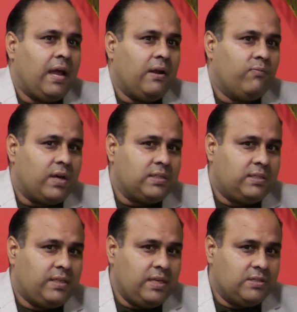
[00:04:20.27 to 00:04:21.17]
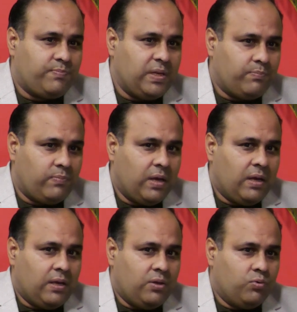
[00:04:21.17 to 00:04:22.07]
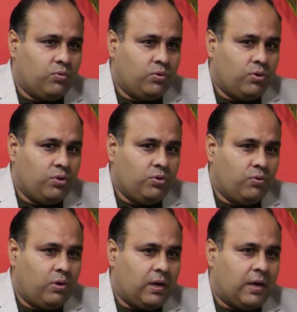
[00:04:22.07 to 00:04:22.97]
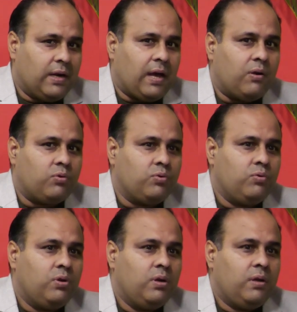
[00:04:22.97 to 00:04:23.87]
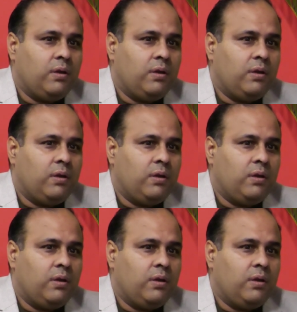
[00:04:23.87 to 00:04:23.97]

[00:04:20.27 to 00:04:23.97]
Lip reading: And once these people, you learn how to